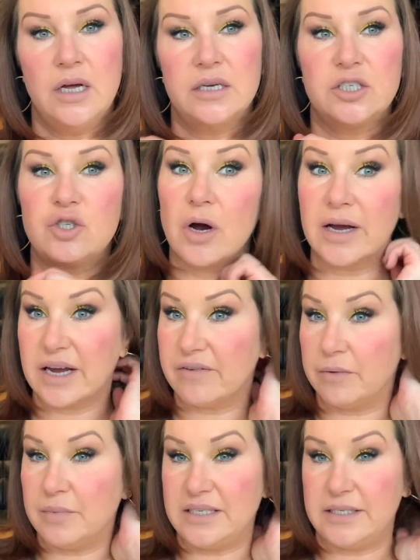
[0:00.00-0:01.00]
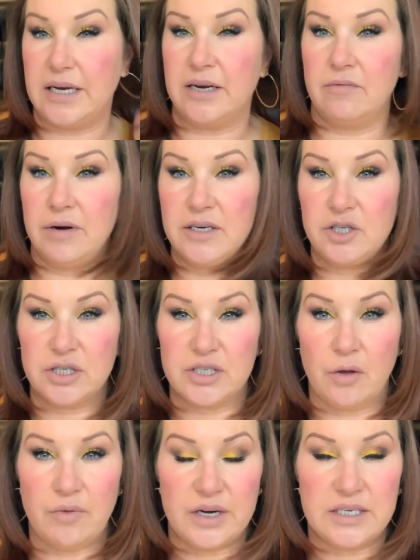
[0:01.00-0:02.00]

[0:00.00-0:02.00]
to try and give him his dinner in, just so that